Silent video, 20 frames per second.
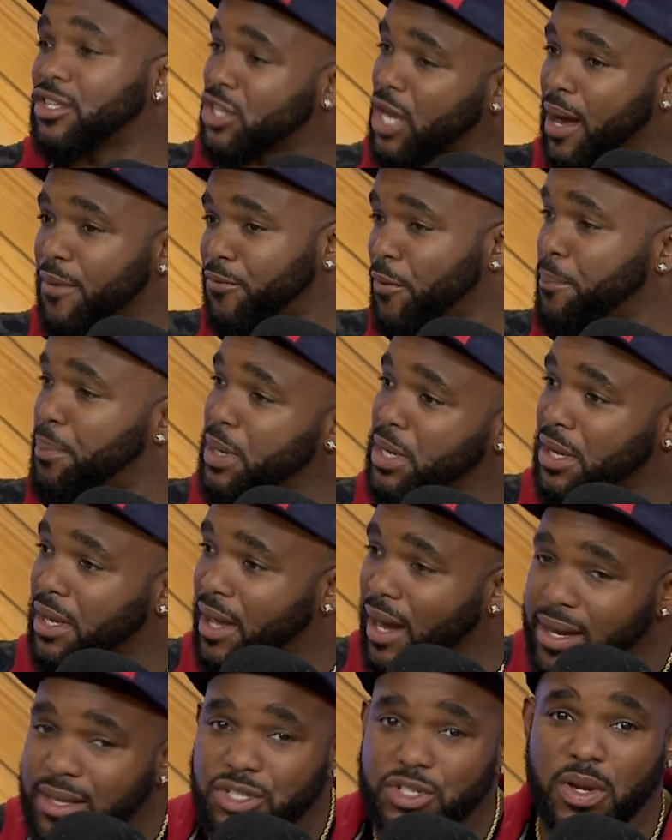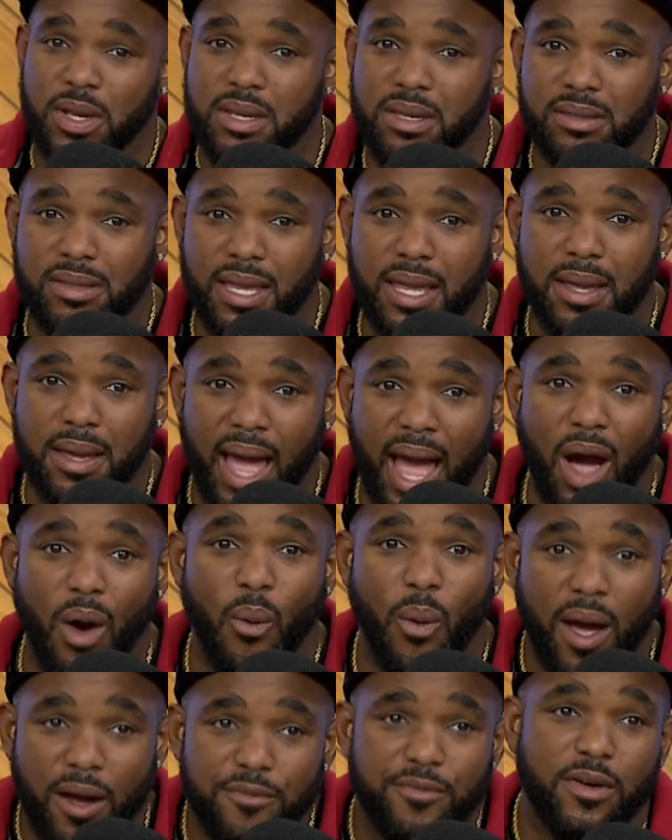job from Peter Guns or anything.
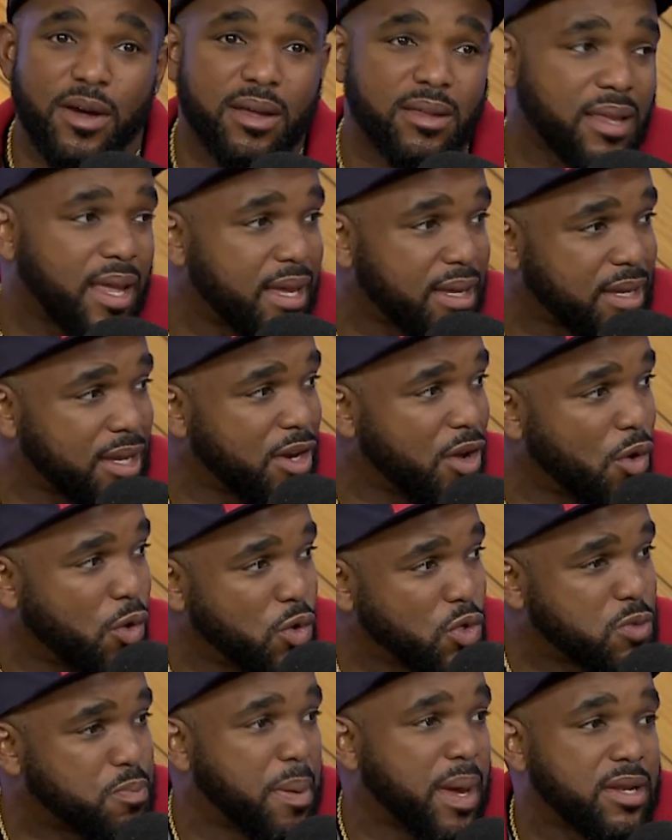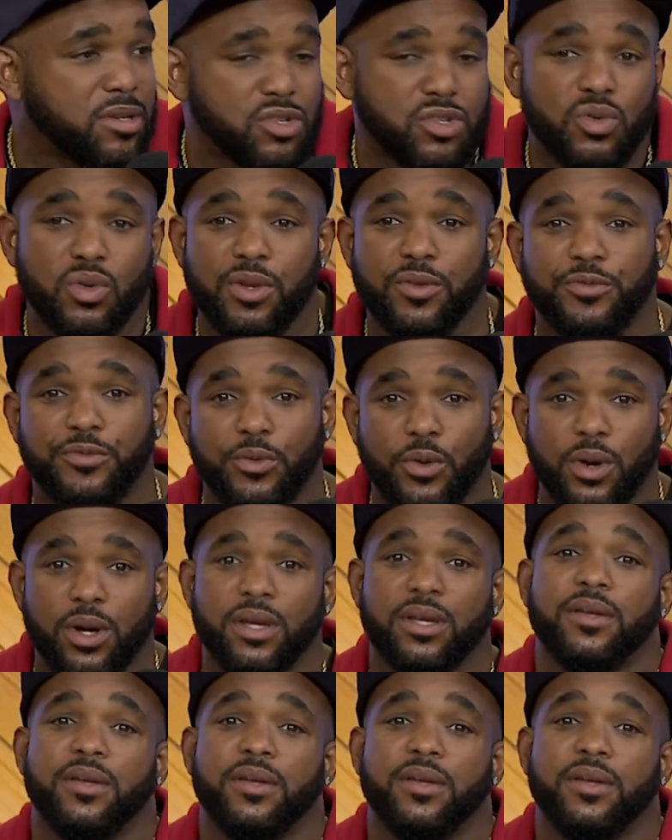However, who's better suited for it?